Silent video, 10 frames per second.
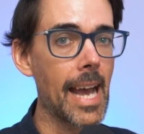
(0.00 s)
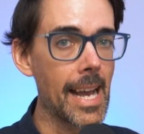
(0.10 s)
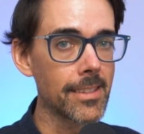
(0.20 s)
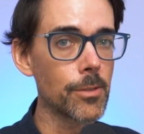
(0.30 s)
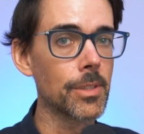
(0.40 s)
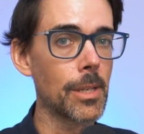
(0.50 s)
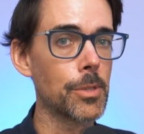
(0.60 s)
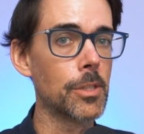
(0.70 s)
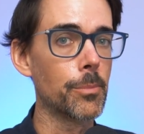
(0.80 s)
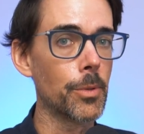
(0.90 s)
asked the
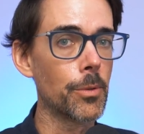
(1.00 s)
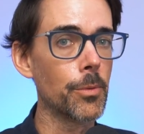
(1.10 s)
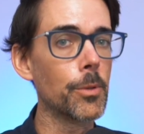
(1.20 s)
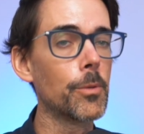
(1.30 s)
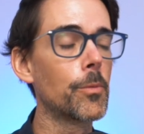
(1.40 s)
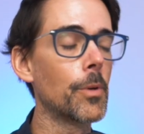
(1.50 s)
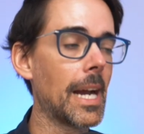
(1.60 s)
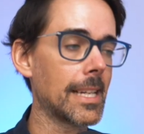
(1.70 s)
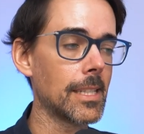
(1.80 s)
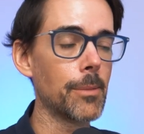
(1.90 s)
reception to put through were
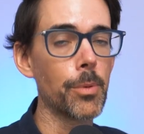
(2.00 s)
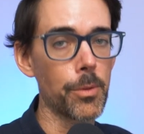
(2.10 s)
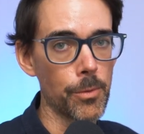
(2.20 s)
actually put